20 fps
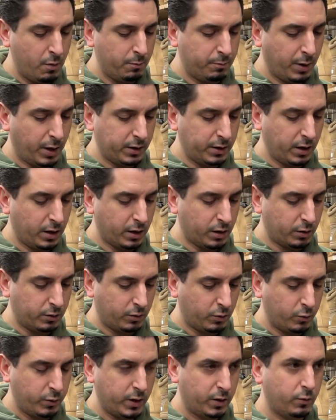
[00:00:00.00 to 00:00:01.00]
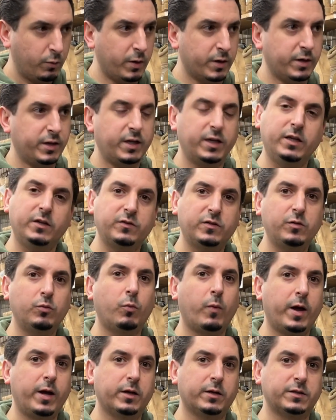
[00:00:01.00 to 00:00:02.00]
But a quick and easy
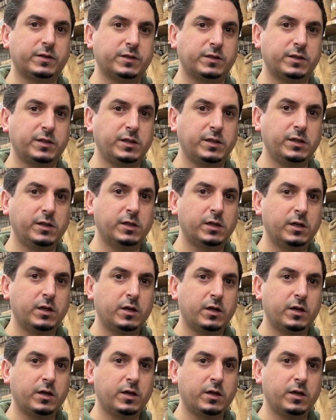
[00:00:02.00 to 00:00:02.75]
way to see